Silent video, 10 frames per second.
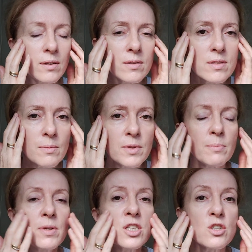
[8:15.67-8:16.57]

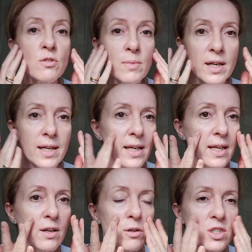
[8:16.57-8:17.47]
something blusher on my
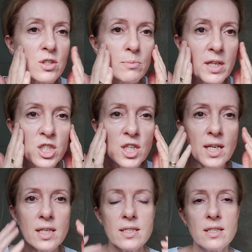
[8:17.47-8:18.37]
hair or just on my
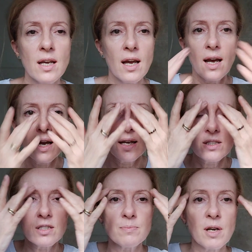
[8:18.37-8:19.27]
cheeks, and
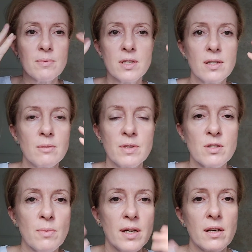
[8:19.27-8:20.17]
just perhaps a little
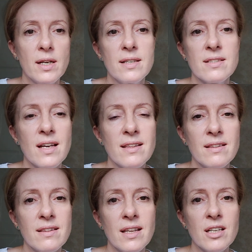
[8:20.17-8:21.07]
bit on my eyes,
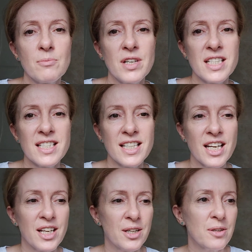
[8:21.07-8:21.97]
and then I'm ready to
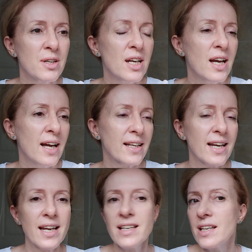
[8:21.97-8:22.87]
go.
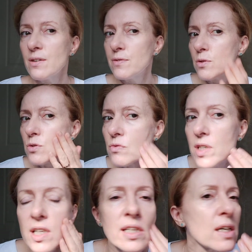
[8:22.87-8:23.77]
Again, it feels
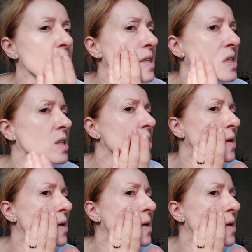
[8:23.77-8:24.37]
really nice.